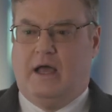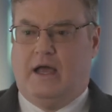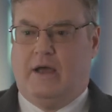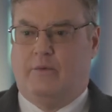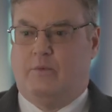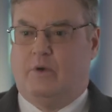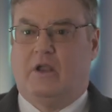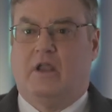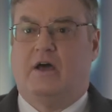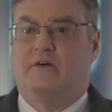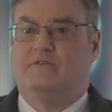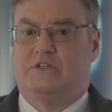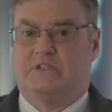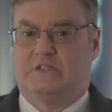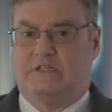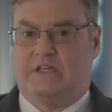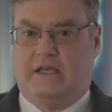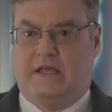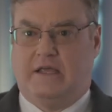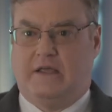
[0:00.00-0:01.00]
I would love to
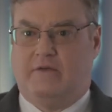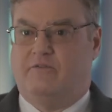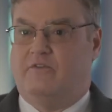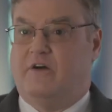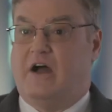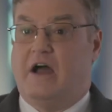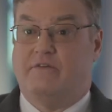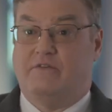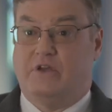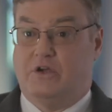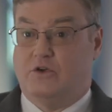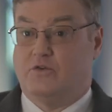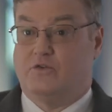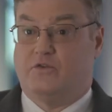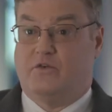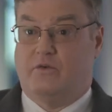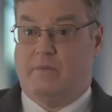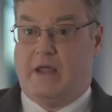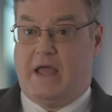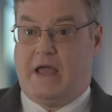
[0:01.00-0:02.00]
see five years
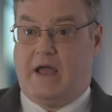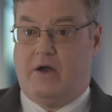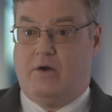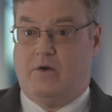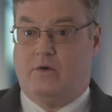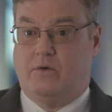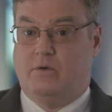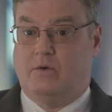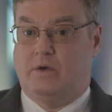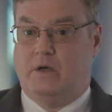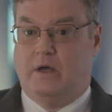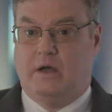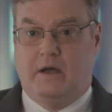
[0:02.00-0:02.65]
from now